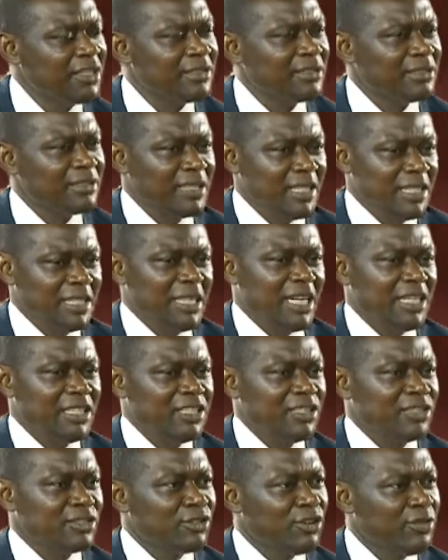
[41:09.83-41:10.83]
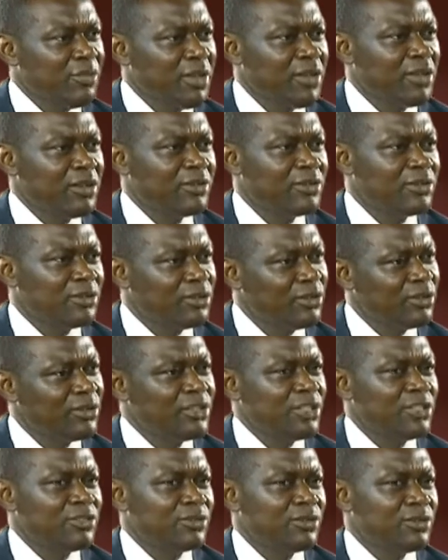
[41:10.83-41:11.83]
saying that she's coming to
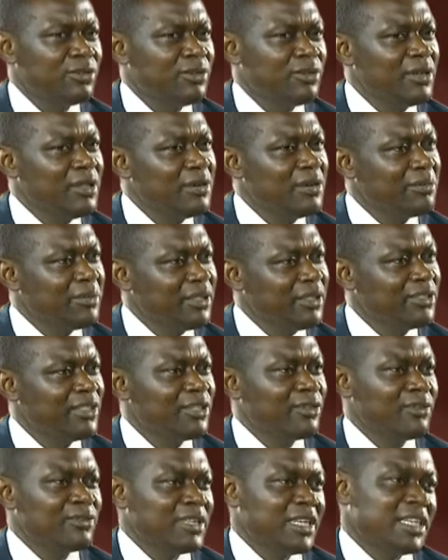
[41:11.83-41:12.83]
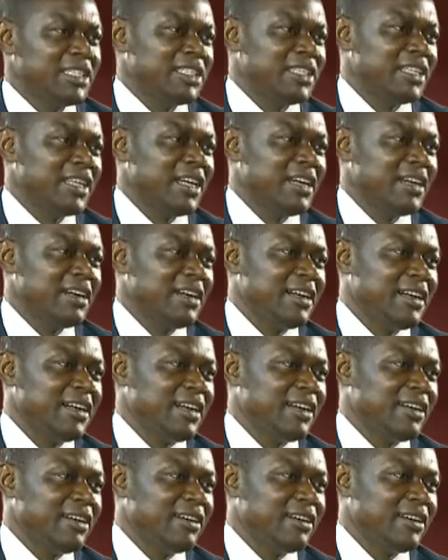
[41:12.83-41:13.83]
contest for president of Nigeria
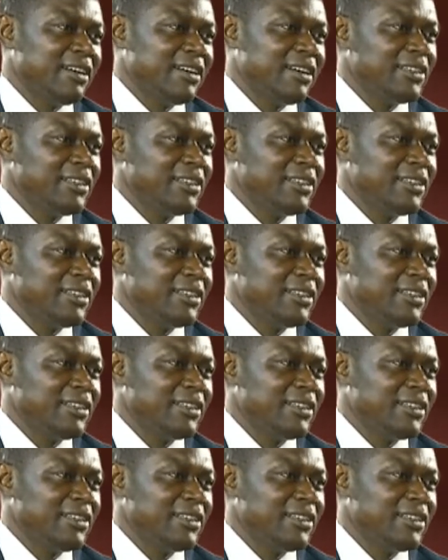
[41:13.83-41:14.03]
under